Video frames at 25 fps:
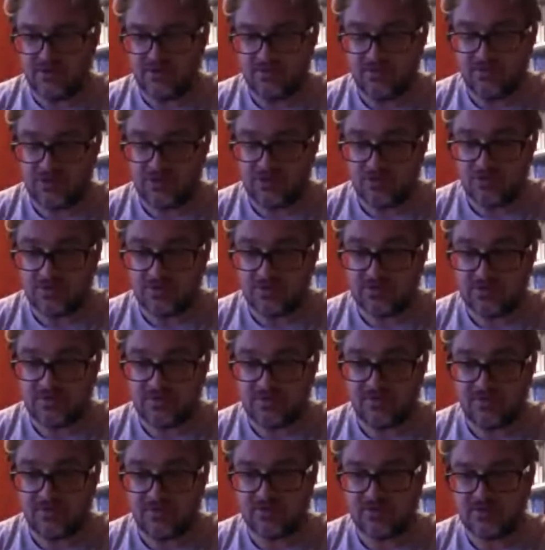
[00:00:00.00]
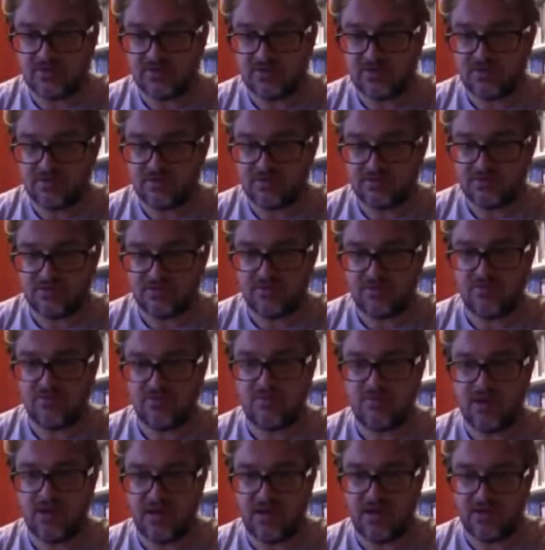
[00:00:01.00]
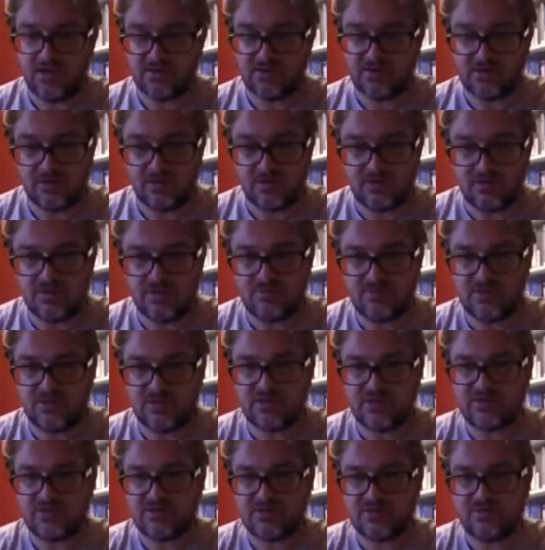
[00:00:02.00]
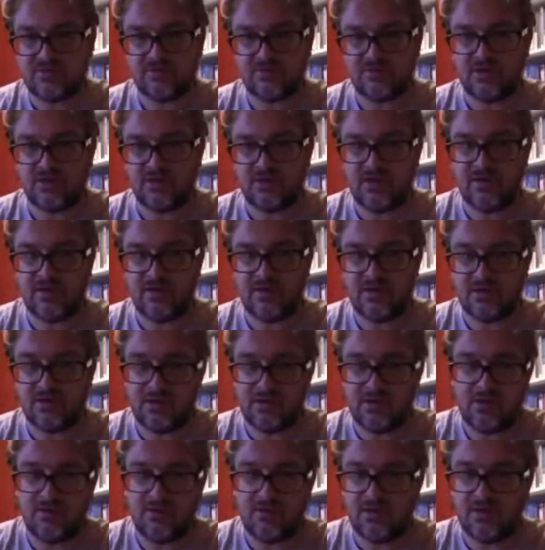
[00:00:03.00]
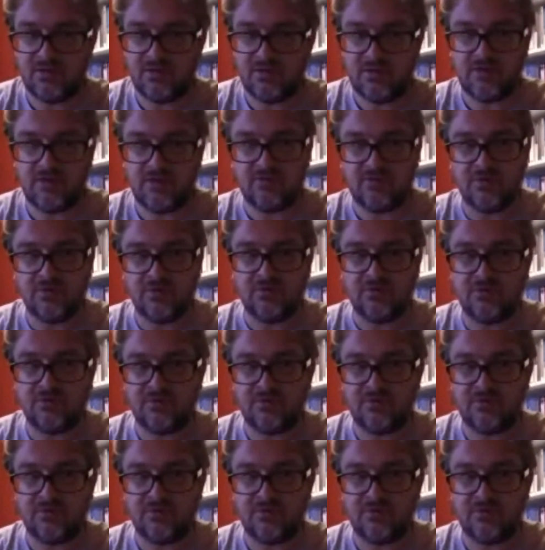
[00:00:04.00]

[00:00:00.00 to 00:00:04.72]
voted to remain in Scotland because they don't like being ruled from London.